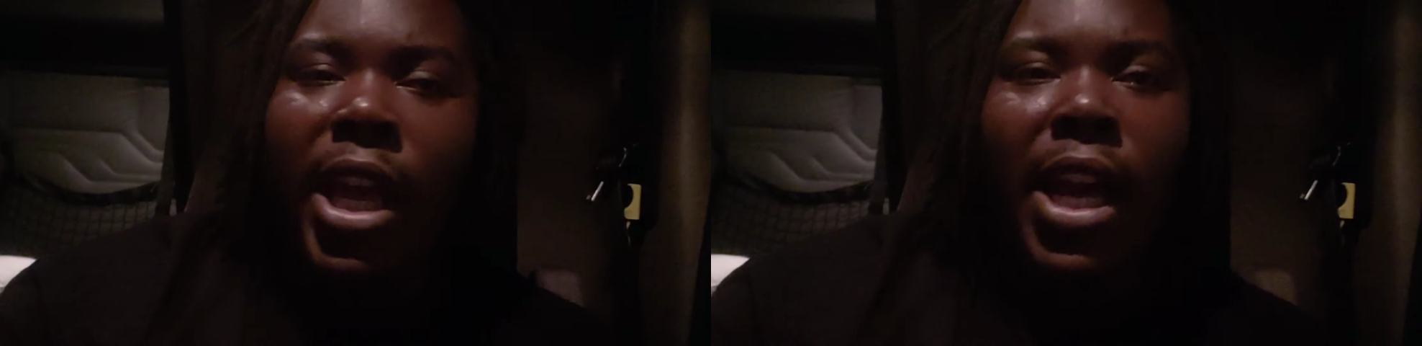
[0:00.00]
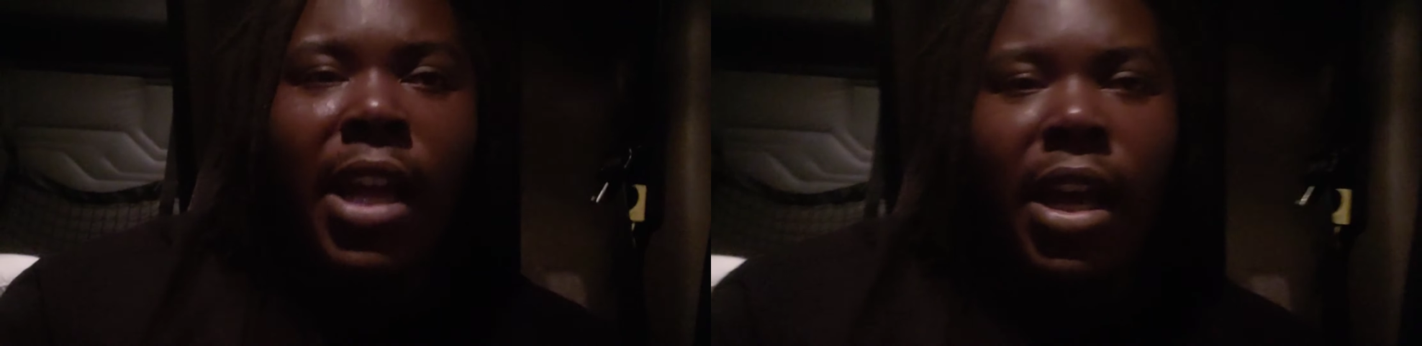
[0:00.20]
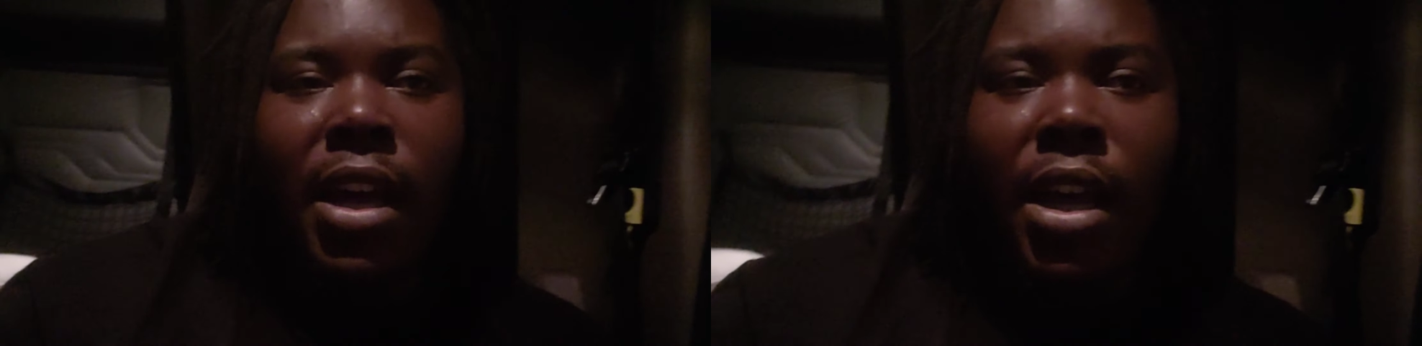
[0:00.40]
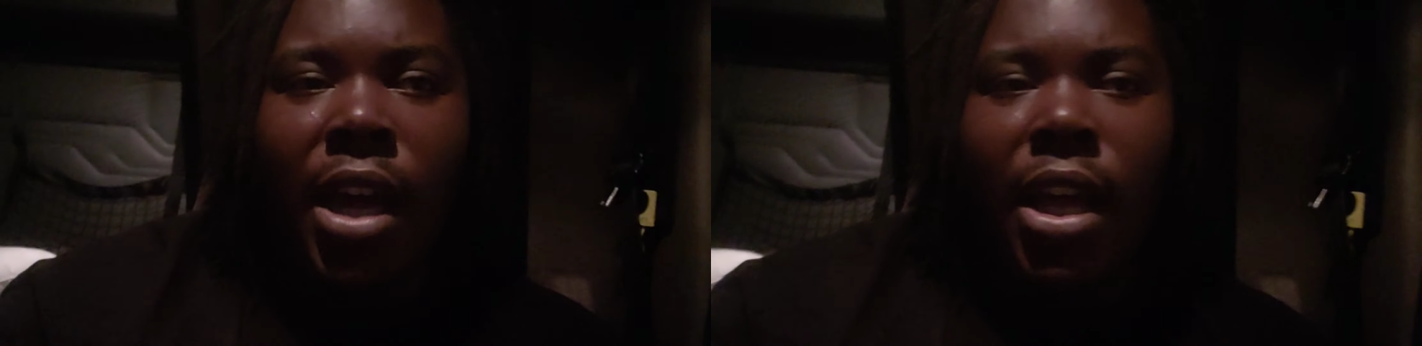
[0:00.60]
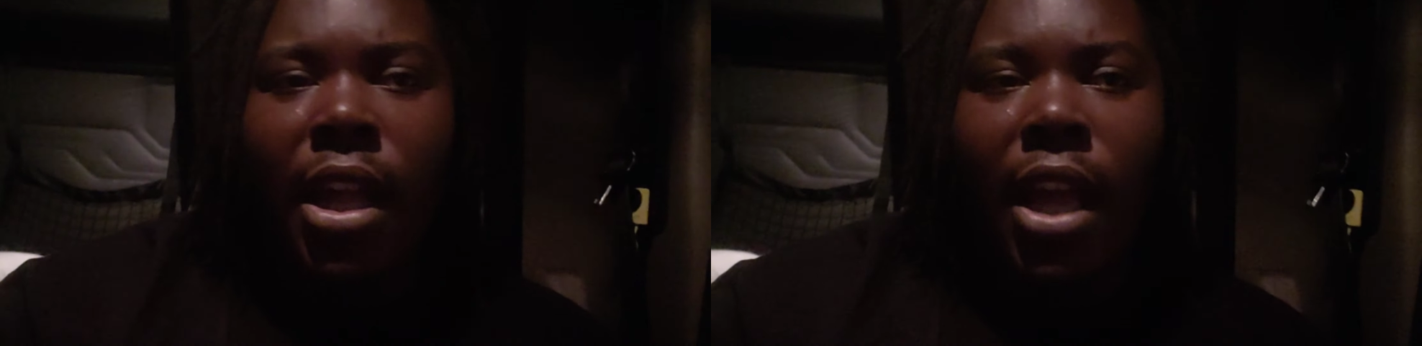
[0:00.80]
Like,
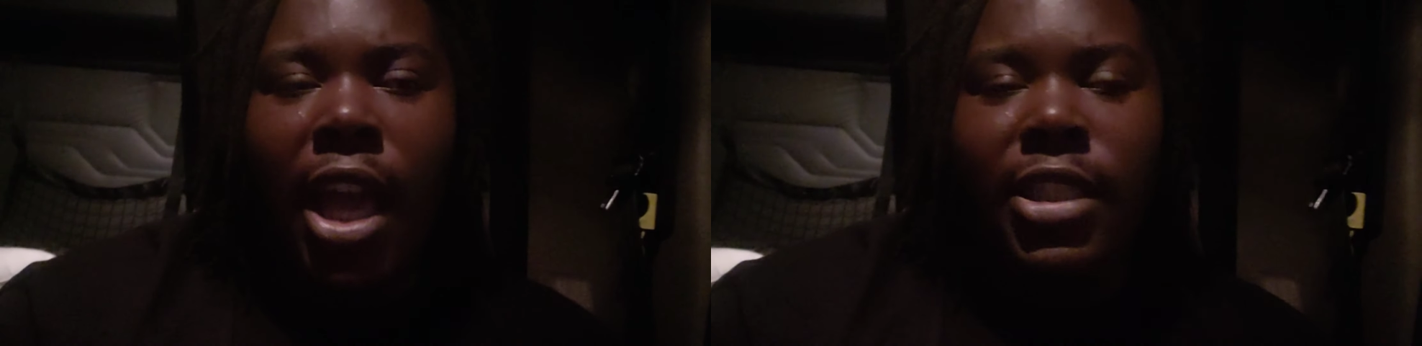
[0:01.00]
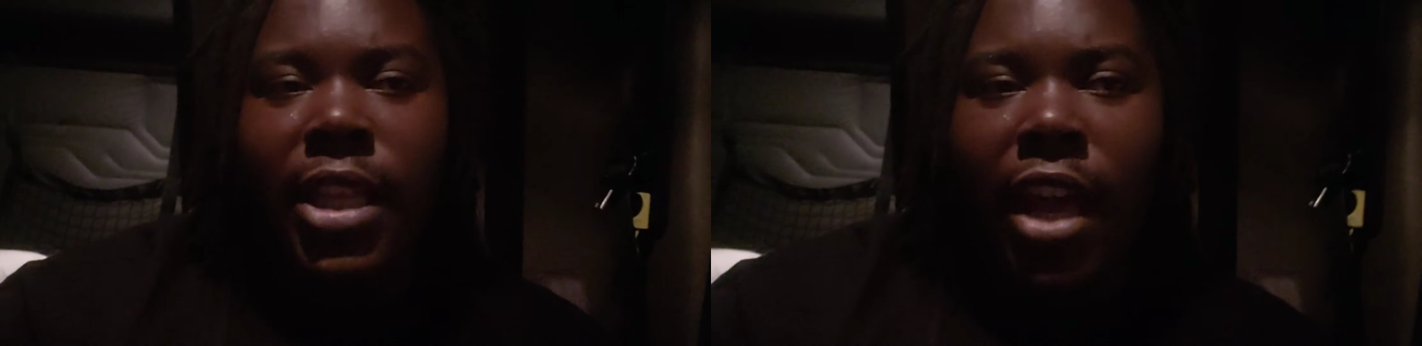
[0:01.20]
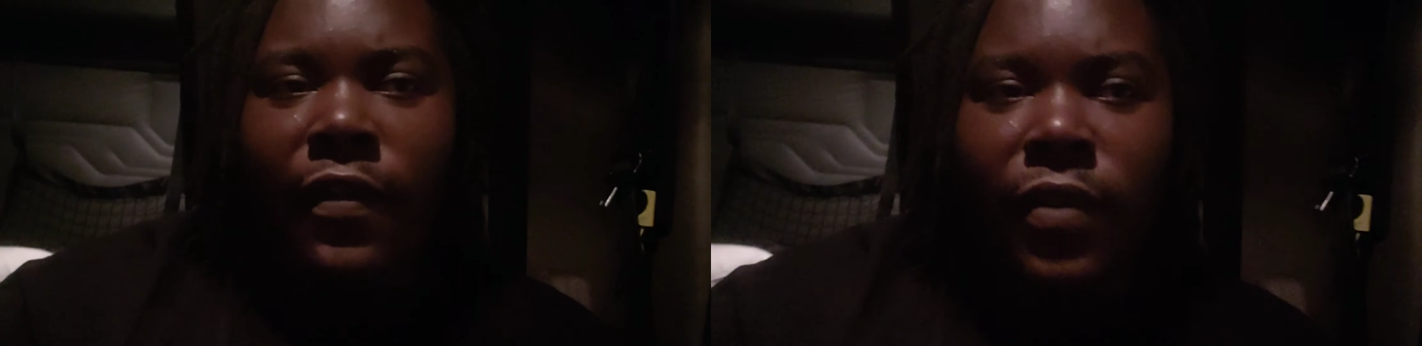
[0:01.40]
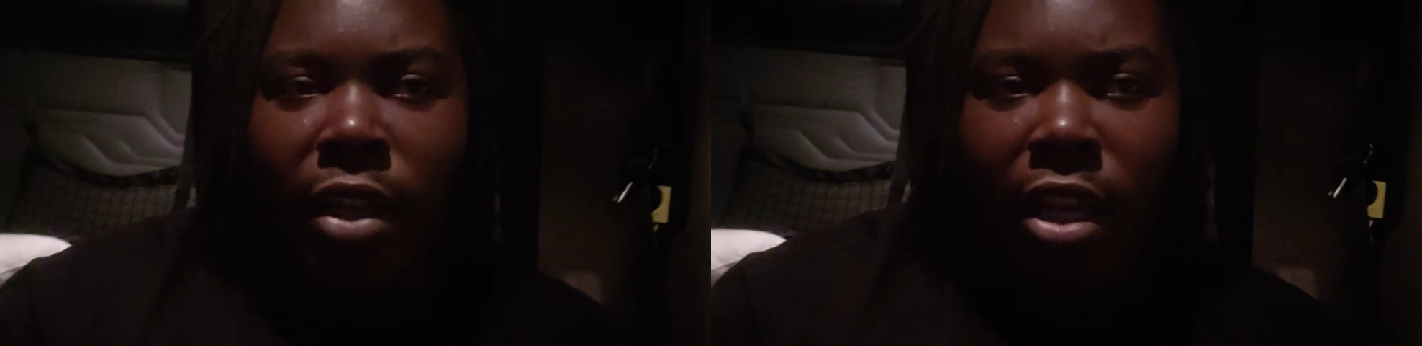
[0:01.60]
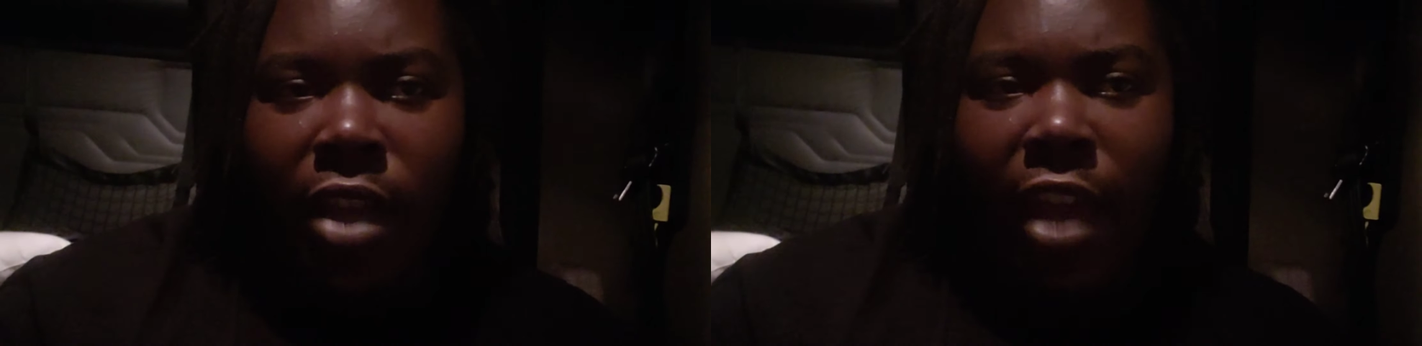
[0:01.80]
I actually have
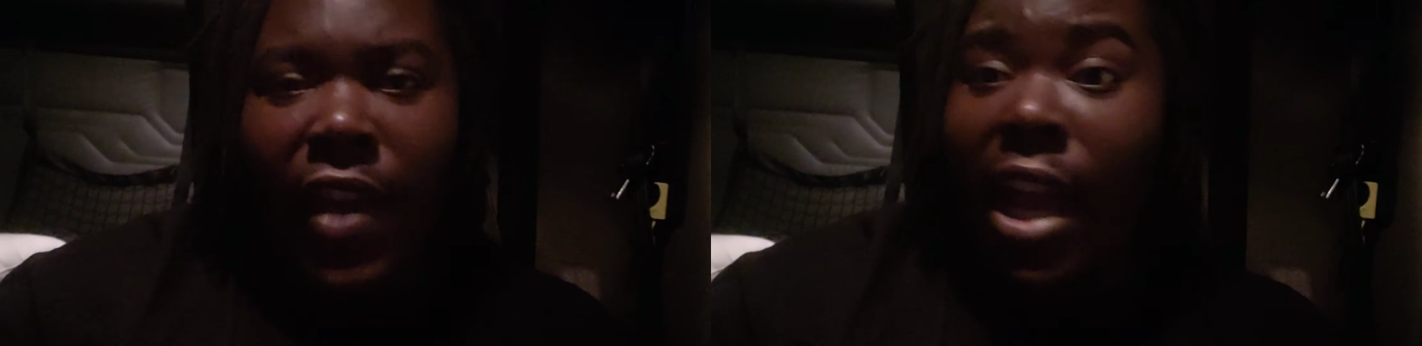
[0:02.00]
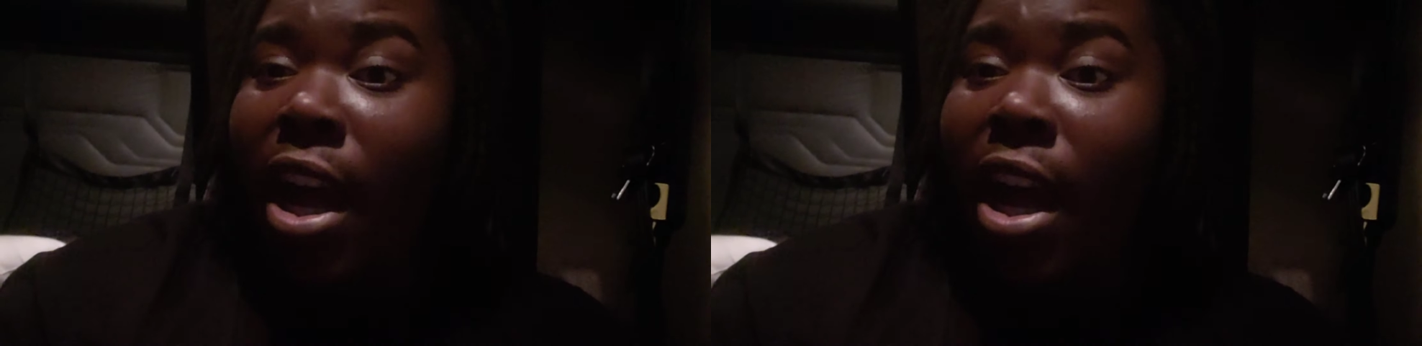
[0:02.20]
had